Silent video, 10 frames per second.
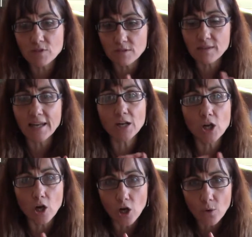let it
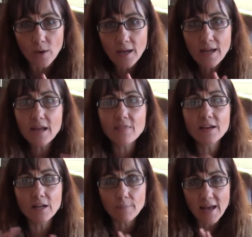go, and
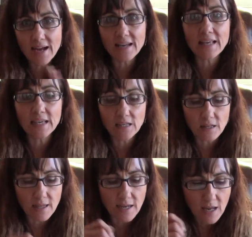then go back and
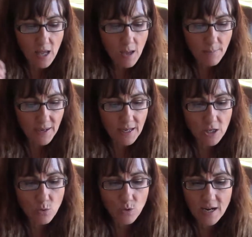handle it. But
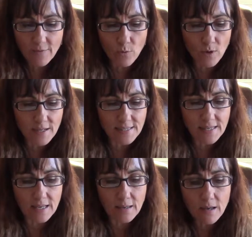you never want to
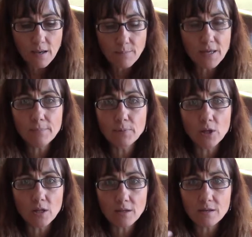see
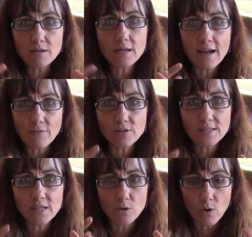people ever
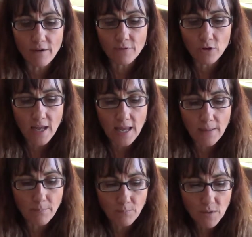see you off your
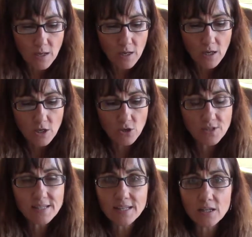game. Your
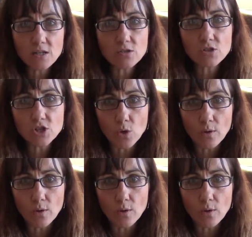skills are so